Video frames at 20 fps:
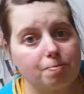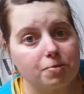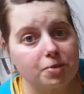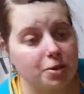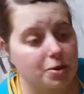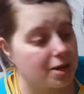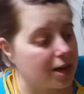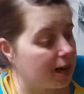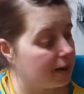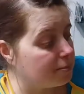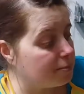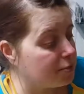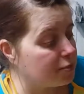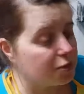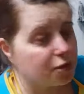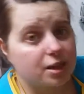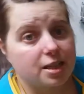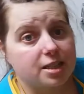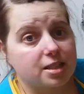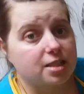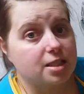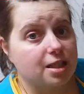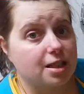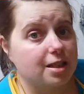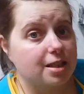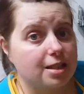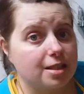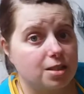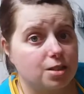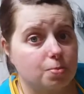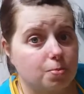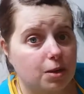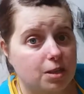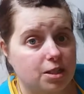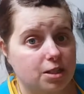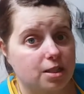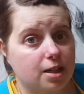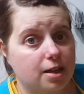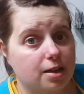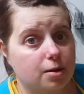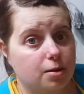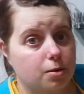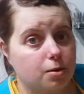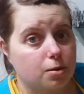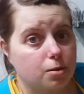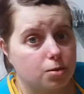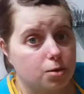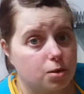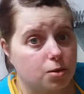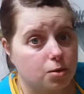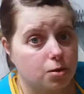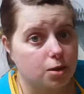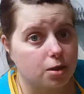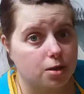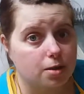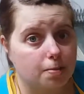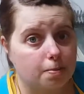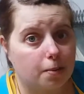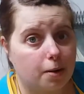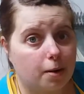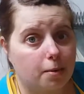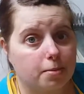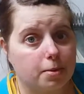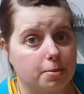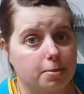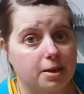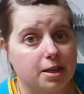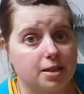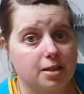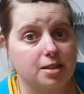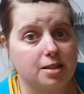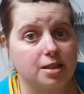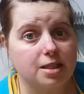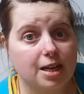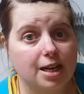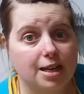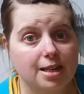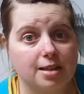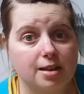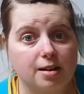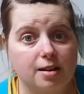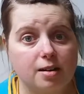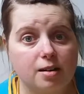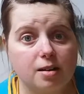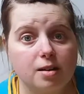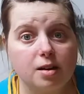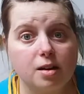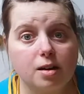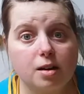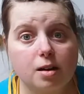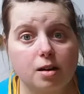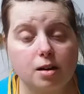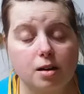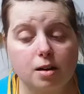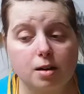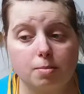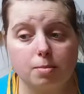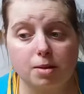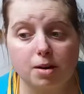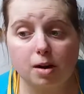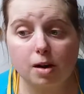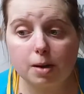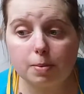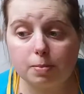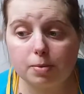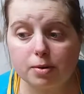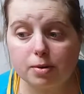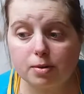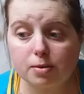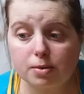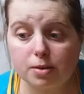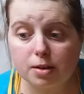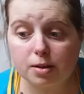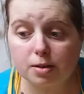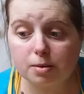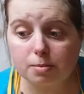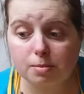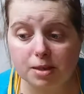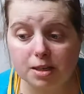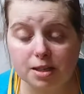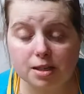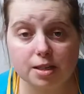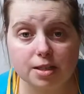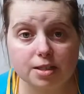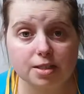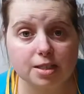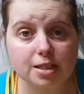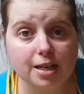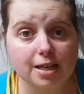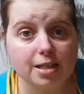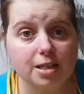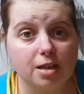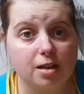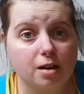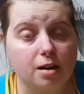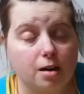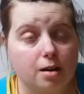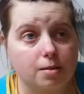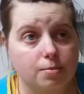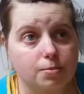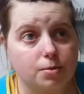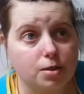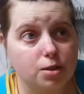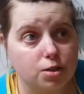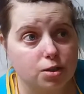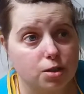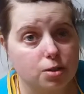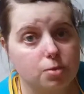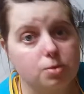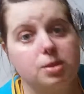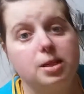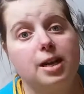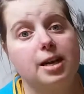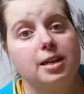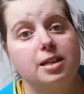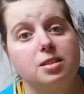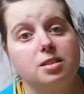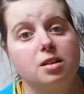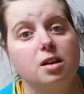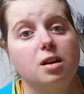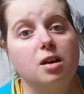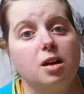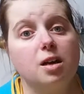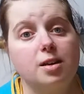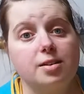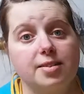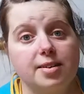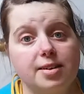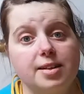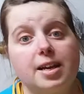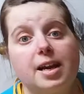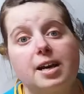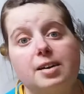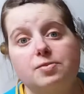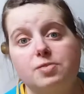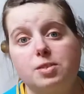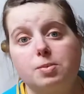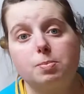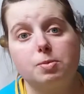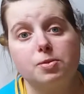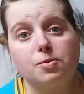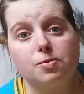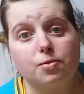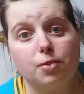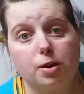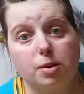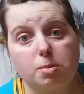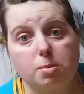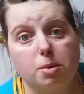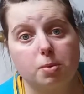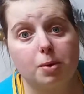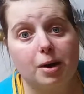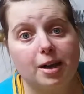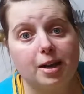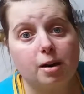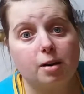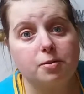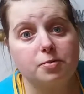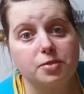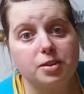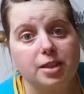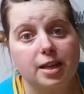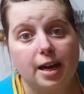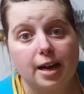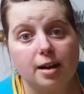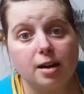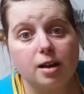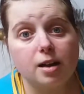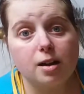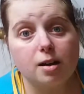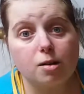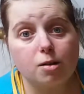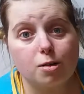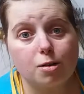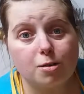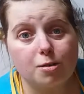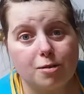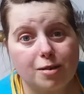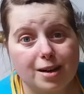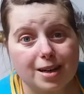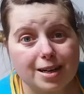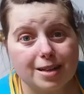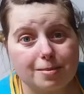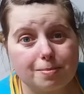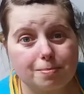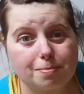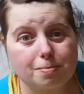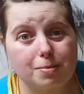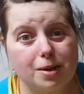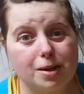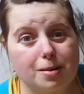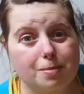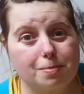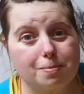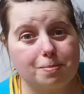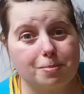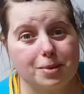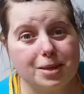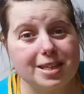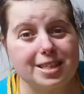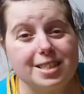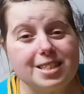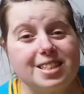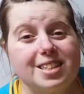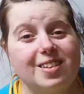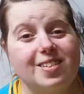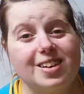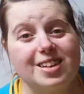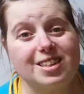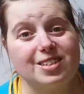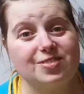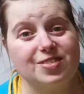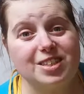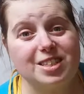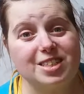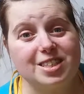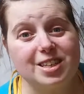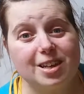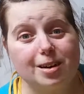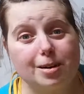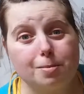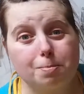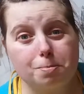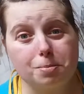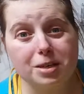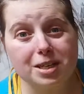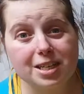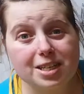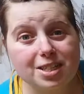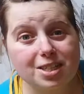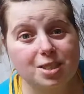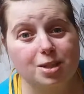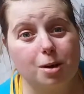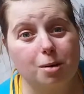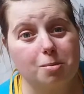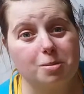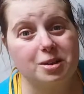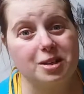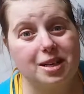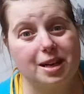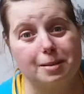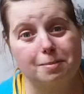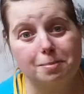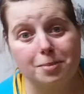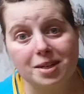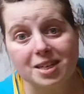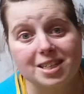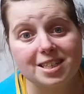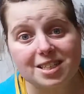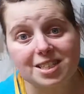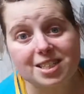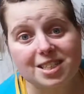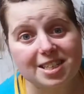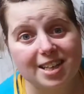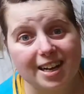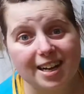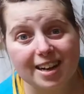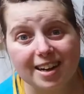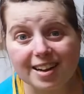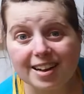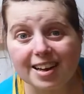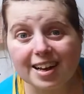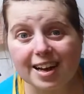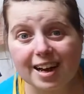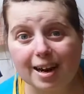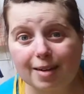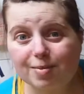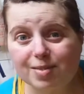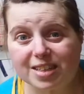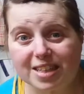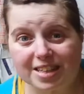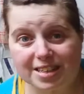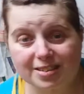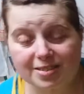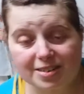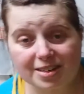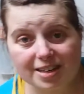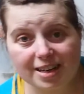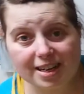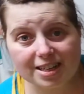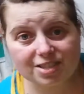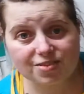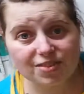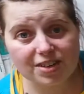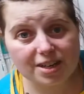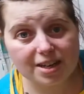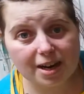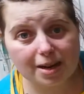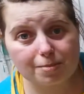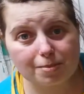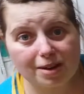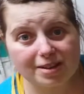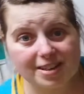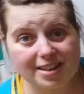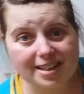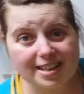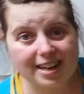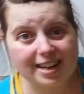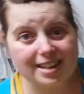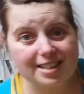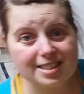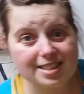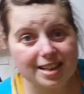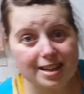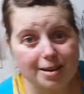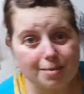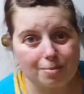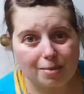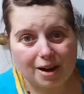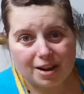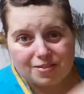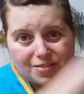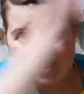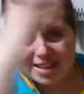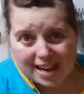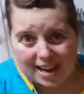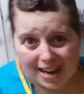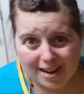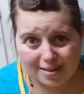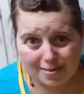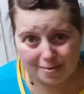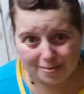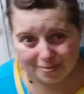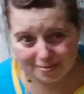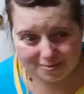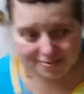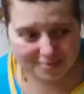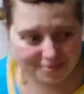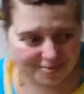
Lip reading: You can freeze these once they're cooled, or you can pop them in a container. I put them in the container up to 2 days, and then you have to throw them away after that. Alright, but please like the video, please comment, and please share. And we'll see you in the next video, my coquettes. Bye for now.